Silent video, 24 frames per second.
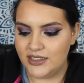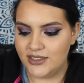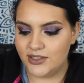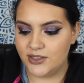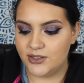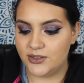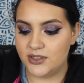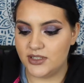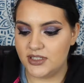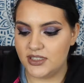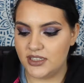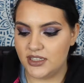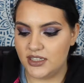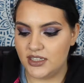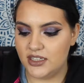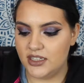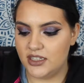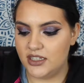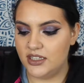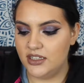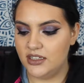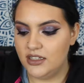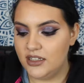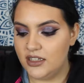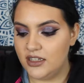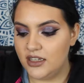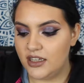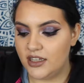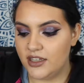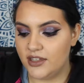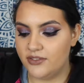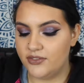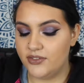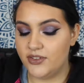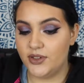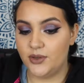to see
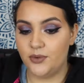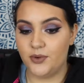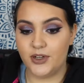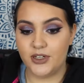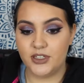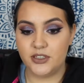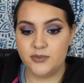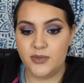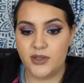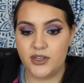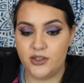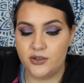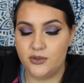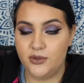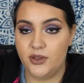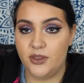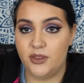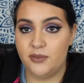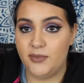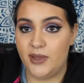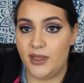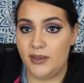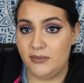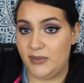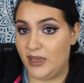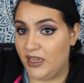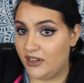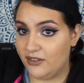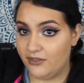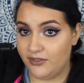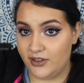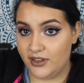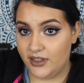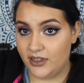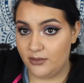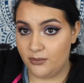if it works better with my
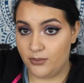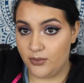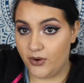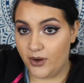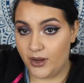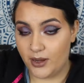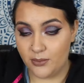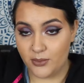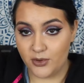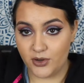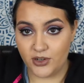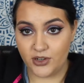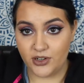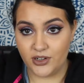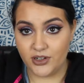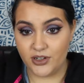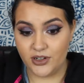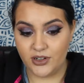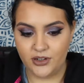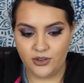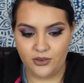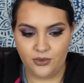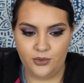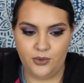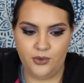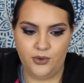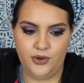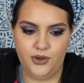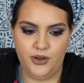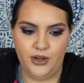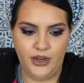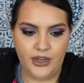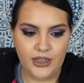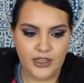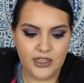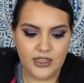mattifying primer,
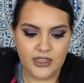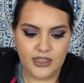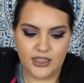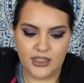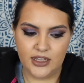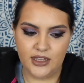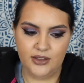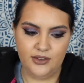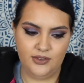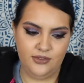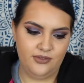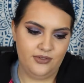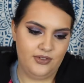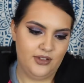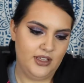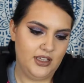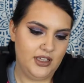or if,